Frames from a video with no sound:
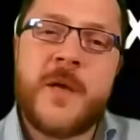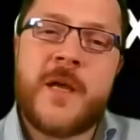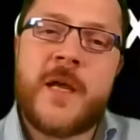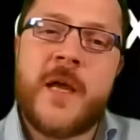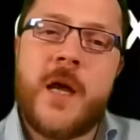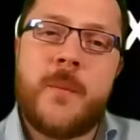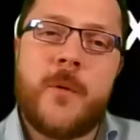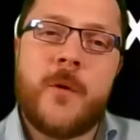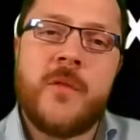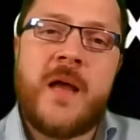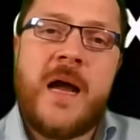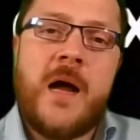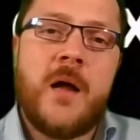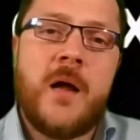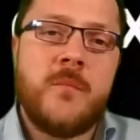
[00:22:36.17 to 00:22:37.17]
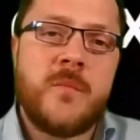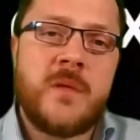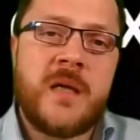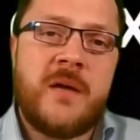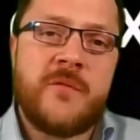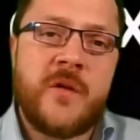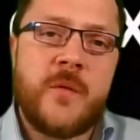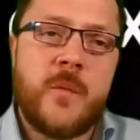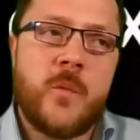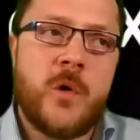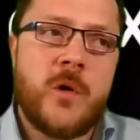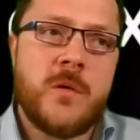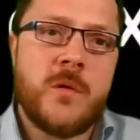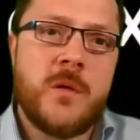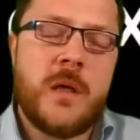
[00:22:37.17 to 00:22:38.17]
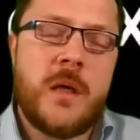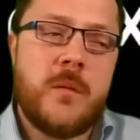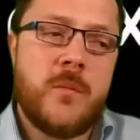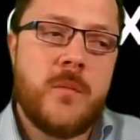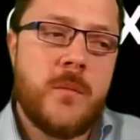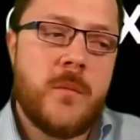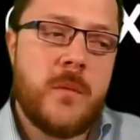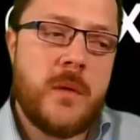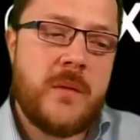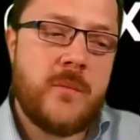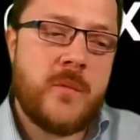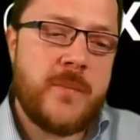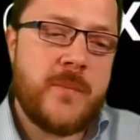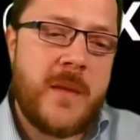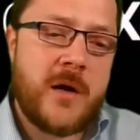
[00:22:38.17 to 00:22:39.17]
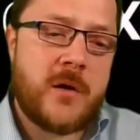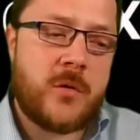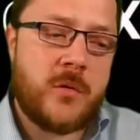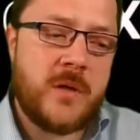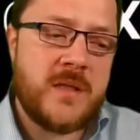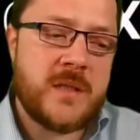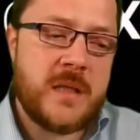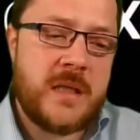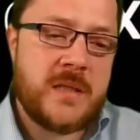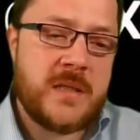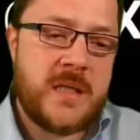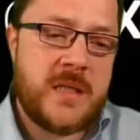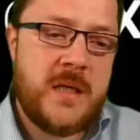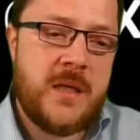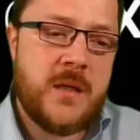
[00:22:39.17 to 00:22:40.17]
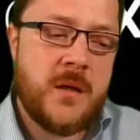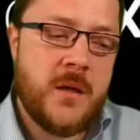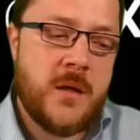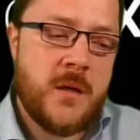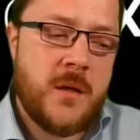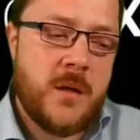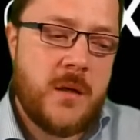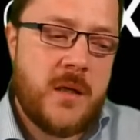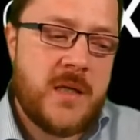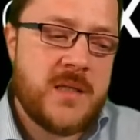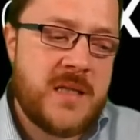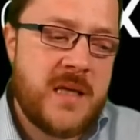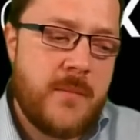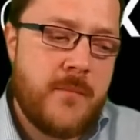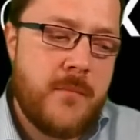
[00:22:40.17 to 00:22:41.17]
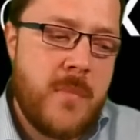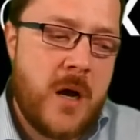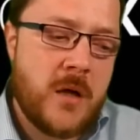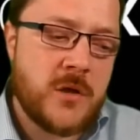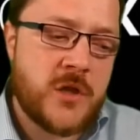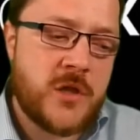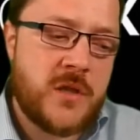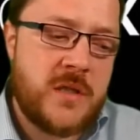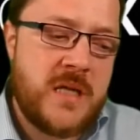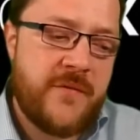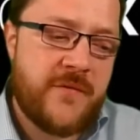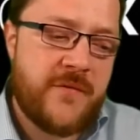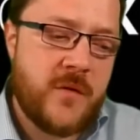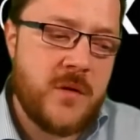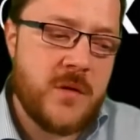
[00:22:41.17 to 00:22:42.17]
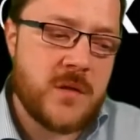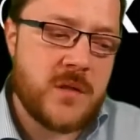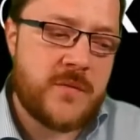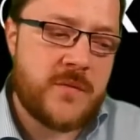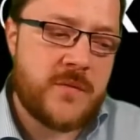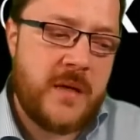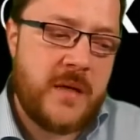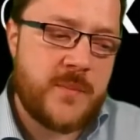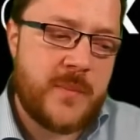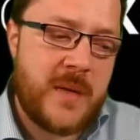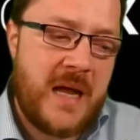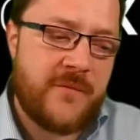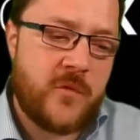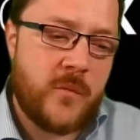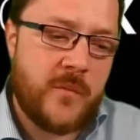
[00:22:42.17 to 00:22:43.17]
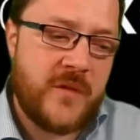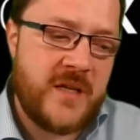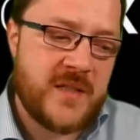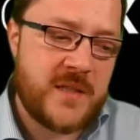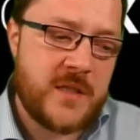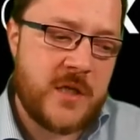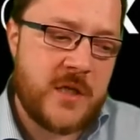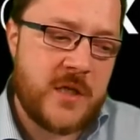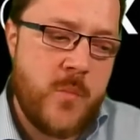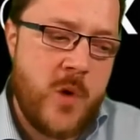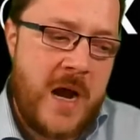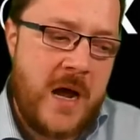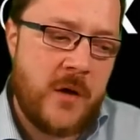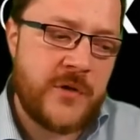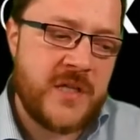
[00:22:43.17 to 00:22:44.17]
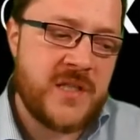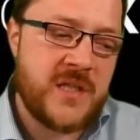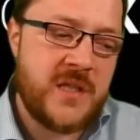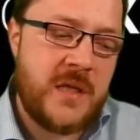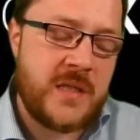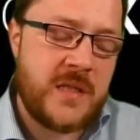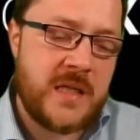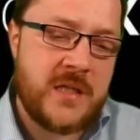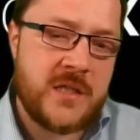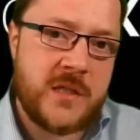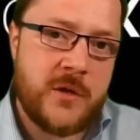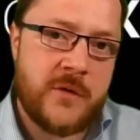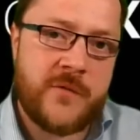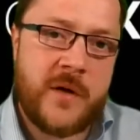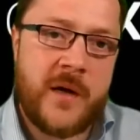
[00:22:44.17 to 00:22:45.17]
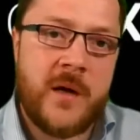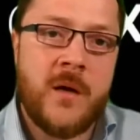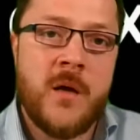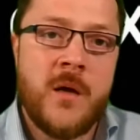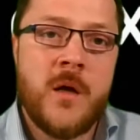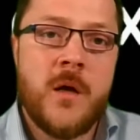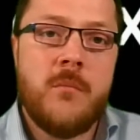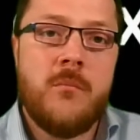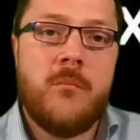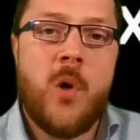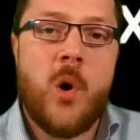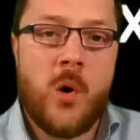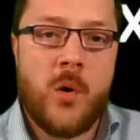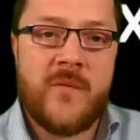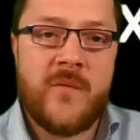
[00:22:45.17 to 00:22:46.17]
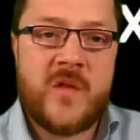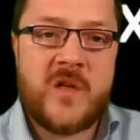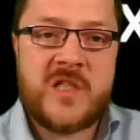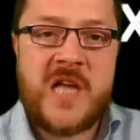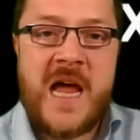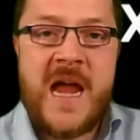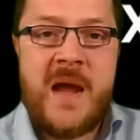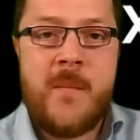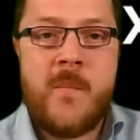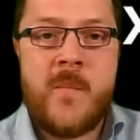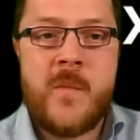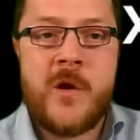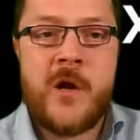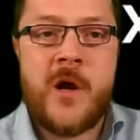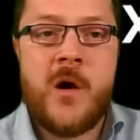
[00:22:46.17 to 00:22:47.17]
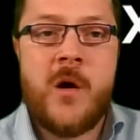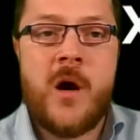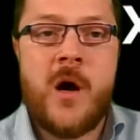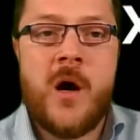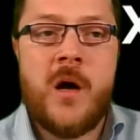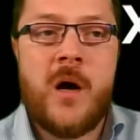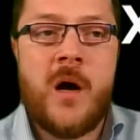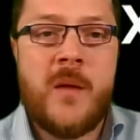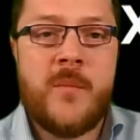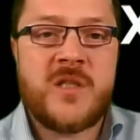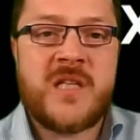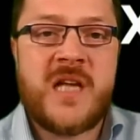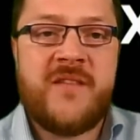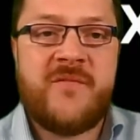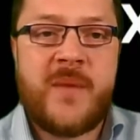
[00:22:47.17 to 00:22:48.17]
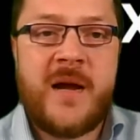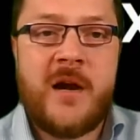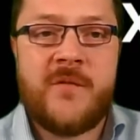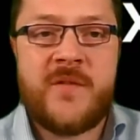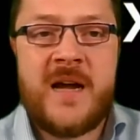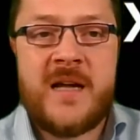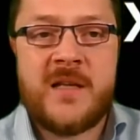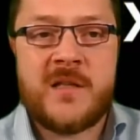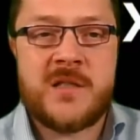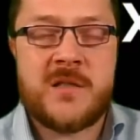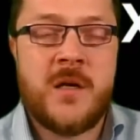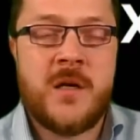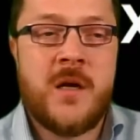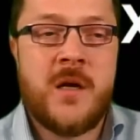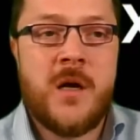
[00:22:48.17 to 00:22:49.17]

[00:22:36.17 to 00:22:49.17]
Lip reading: picking up on that, Gavin, what with Macron, is there much difference in his platform this time round? Is he essentially offering more of the same, you know, I'm a safe pair of hands,